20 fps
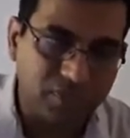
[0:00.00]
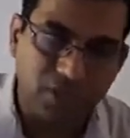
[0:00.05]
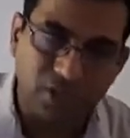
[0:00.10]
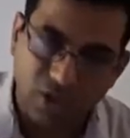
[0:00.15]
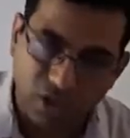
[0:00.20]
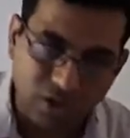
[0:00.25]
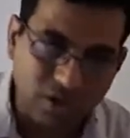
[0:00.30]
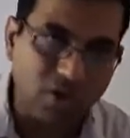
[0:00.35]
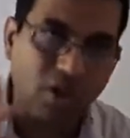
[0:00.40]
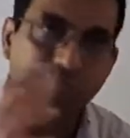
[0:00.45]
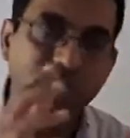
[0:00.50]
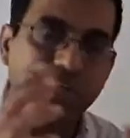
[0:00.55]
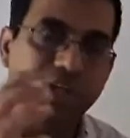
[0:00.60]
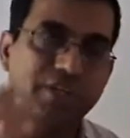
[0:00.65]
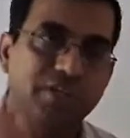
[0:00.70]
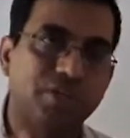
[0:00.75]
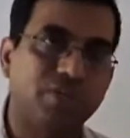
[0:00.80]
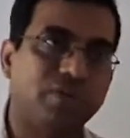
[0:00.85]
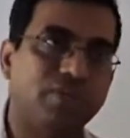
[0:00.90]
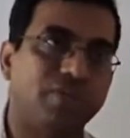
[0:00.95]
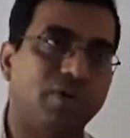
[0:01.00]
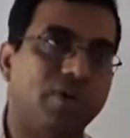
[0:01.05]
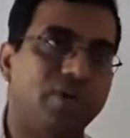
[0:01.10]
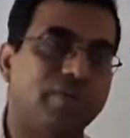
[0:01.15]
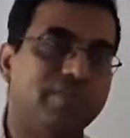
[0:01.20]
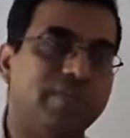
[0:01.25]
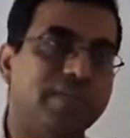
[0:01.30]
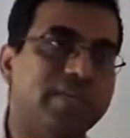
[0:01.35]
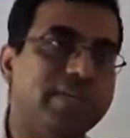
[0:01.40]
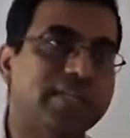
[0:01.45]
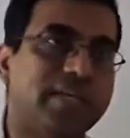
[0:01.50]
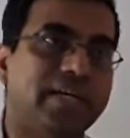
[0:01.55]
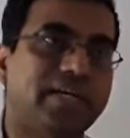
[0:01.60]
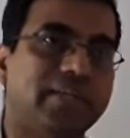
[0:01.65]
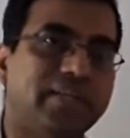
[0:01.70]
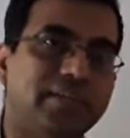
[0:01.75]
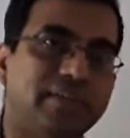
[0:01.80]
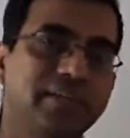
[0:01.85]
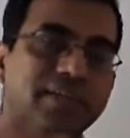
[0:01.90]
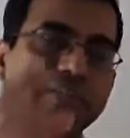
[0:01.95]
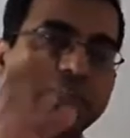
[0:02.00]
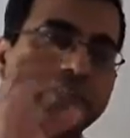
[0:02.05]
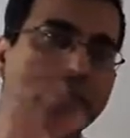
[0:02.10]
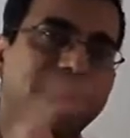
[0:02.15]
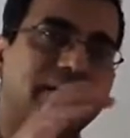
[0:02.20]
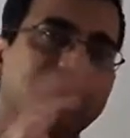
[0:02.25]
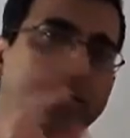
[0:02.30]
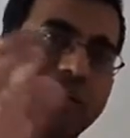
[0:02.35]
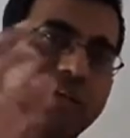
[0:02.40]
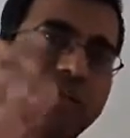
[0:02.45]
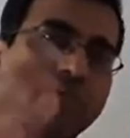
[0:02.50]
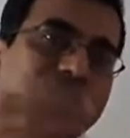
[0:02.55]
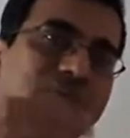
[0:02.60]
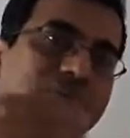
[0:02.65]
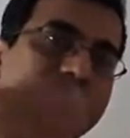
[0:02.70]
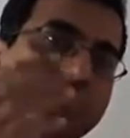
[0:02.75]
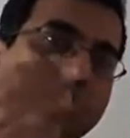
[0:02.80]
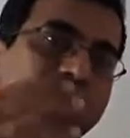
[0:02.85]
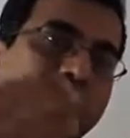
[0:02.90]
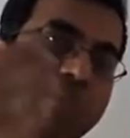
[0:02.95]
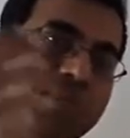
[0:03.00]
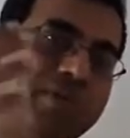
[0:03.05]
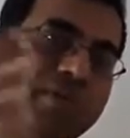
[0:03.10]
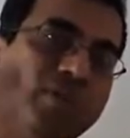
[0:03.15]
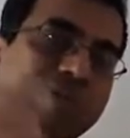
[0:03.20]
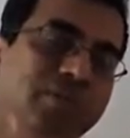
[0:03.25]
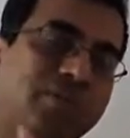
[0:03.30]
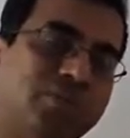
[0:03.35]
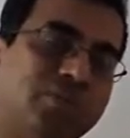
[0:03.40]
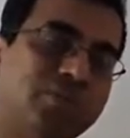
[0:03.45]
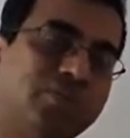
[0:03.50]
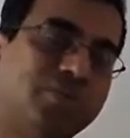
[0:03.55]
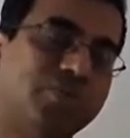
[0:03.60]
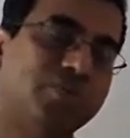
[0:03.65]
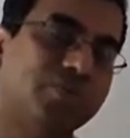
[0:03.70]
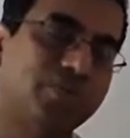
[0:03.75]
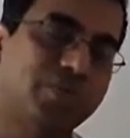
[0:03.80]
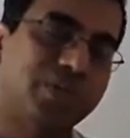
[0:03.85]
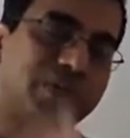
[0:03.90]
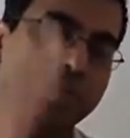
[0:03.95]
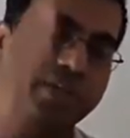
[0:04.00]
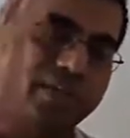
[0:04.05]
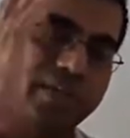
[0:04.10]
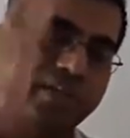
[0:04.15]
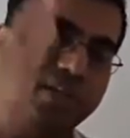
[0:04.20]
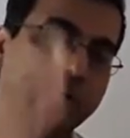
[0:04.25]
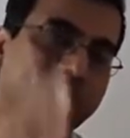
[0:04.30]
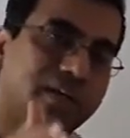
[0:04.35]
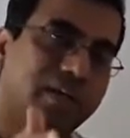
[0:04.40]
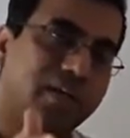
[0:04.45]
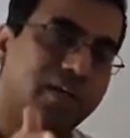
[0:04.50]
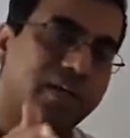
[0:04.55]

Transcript: or a combination of all of these. And the drugs that are commonly used work in